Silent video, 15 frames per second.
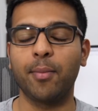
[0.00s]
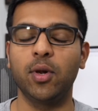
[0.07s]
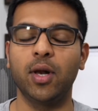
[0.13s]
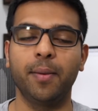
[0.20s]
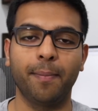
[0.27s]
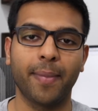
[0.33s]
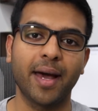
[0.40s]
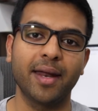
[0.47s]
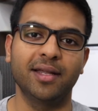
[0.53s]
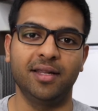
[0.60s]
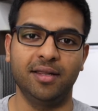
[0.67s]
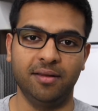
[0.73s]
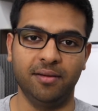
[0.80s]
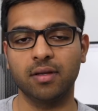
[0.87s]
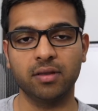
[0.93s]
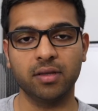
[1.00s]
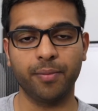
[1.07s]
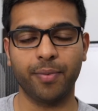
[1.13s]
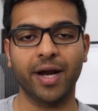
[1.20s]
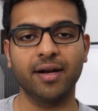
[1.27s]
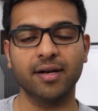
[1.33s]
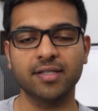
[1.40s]
AMOLED panel. The
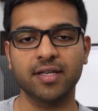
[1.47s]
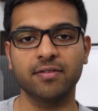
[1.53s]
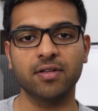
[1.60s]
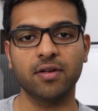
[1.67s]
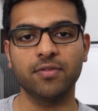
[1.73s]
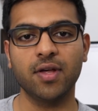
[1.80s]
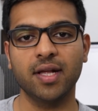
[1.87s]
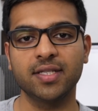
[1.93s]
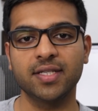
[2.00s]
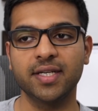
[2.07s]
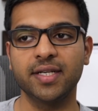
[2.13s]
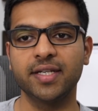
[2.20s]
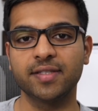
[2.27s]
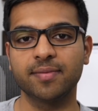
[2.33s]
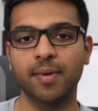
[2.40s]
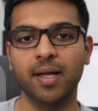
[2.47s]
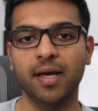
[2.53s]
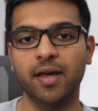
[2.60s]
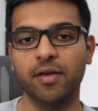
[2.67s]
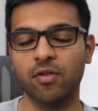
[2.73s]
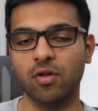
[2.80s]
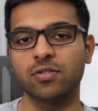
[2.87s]
brightness level of the LCD display
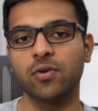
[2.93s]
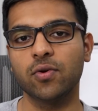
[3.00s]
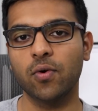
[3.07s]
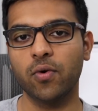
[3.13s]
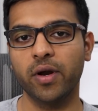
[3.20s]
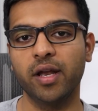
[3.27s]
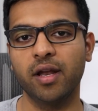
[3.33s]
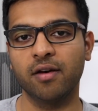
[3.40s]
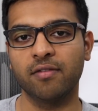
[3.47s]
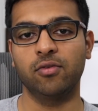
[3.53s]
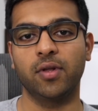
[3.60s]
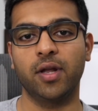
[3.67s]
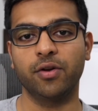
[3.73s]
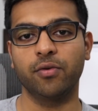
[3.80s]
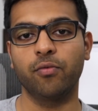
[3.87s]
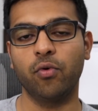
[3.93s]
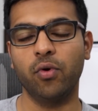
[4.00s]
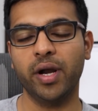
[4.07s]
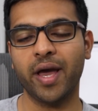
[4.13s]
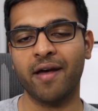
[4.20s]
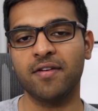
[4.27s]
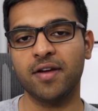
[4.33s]
is also good enough so that you
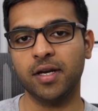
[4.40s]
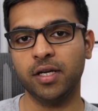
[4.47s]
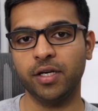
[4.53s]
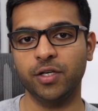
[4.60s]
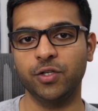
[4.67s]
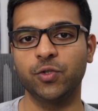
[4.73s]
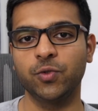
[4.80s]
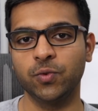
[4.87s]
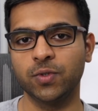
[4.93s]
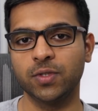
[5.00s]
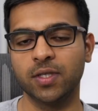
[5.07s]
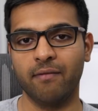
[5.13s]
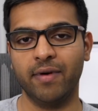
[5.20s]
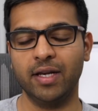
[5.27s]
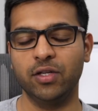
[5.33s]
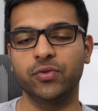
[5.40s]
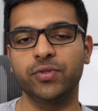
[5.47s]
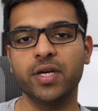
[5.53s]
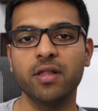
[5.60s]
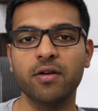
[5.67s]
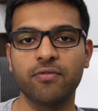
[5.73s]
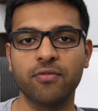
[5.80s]
won't have any issues while
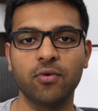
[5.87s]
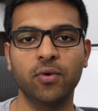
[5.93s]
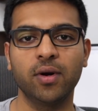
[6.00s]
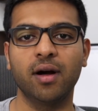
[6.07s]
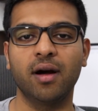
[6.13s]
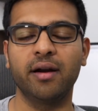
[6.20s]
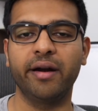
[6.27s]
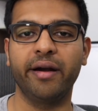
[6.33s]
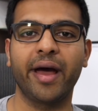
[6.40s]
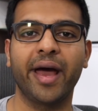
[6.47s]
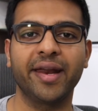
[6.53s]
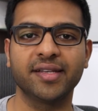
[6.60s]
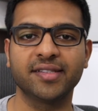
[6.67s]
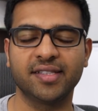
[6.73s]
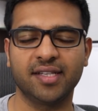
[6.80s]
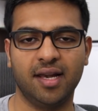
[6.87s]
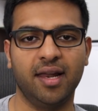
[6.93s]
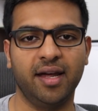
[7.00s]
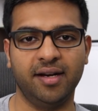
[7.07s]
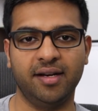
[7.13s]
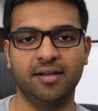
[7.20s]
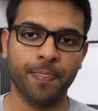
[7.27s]
using the phone under direct
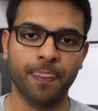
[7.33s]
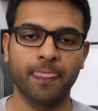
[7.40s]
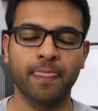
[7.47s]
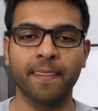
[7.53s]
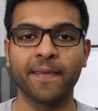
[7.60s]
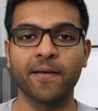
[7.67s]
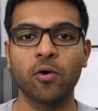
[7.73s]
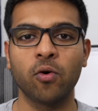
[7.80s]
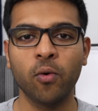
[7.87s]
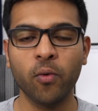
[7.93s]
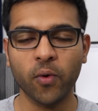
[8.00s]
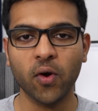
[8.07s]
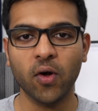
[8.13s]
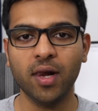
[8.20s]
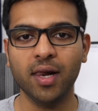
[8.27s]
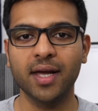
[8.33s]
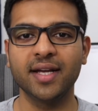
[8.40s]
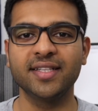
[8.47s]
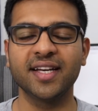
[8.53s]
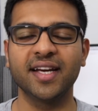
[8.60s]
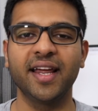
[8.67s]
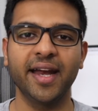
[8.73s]
sunlight. Overall,
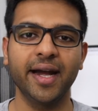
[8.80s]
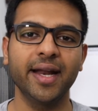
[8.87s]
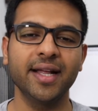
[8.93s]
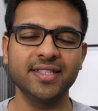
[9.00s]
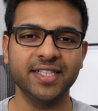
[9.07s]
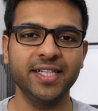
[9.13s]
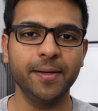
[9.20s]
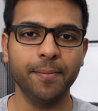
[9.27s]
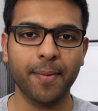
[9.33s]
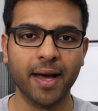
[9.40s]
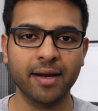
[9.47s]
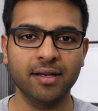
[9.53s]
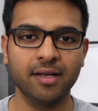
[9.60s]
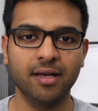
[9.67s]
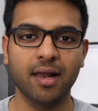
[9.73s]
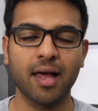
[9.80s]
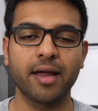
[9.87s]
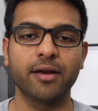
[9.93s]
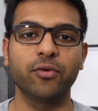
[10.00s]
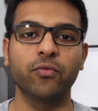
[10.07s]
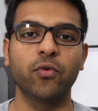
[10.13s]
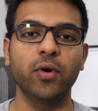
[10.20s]
it's a great LCD panel
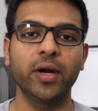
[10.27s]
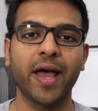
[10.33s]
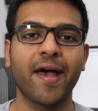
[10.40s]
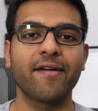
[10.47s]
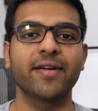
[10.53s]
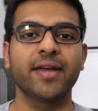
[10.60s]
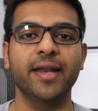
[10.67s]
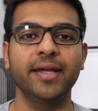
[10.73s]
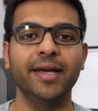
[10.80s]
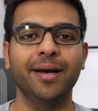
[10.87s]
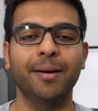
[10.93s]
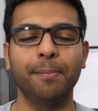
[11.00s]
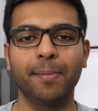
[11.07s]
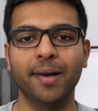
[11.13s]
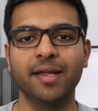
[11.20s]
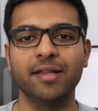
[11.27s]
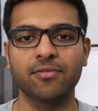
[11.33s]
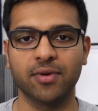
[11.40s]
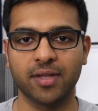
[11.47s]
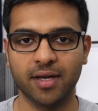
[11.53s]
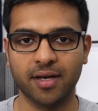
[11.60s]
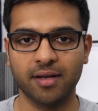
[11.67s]
and you won't have any
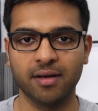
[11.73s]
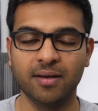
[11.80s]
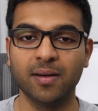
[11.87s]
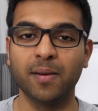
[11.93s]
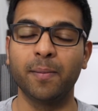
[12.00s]
complaints with it.